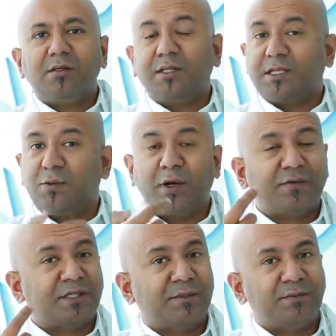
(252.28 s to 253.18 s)
That's one of
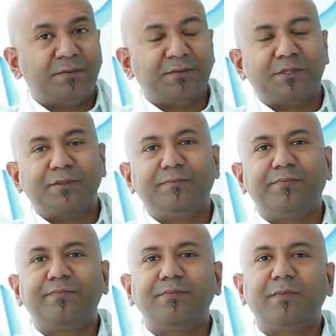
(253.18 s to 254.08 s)
the symptoms.
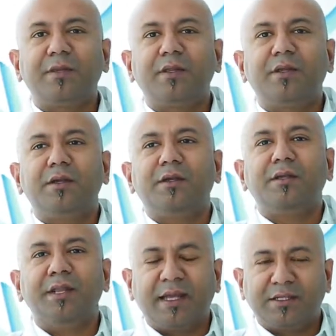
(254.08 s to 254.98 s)

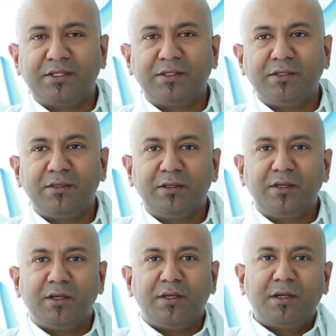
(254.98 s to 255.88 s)
Next,
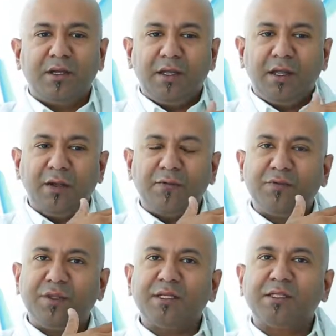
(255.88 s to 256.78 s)
if
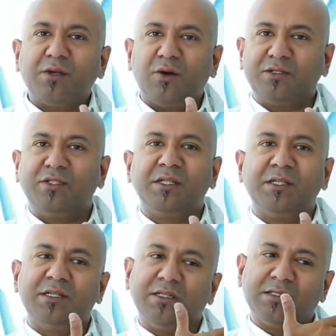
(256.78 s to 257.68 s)
this
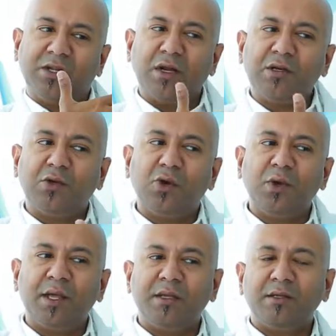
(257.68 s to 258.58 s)
oxygen is not
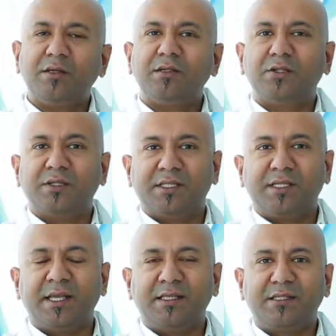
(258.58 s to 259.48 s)
going to the
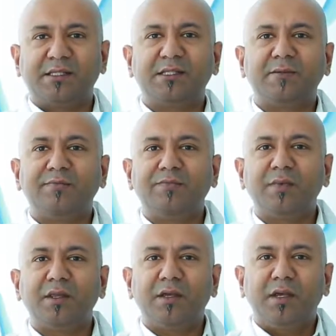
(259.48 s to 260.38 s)
cells,
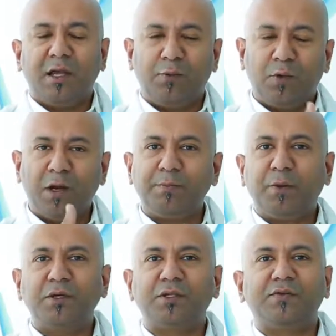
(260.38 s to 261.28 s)
at one
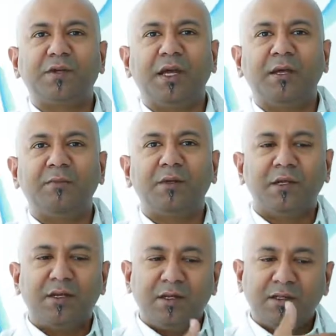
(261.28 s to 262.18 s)
point of time,
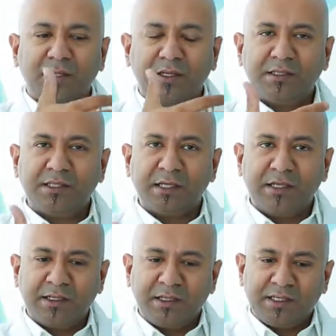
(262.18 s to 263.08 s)
there is
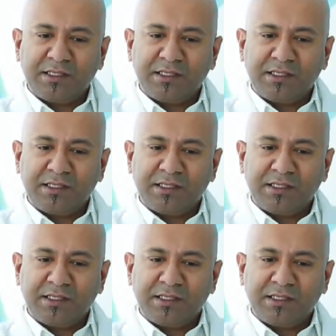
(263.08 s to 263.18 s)
an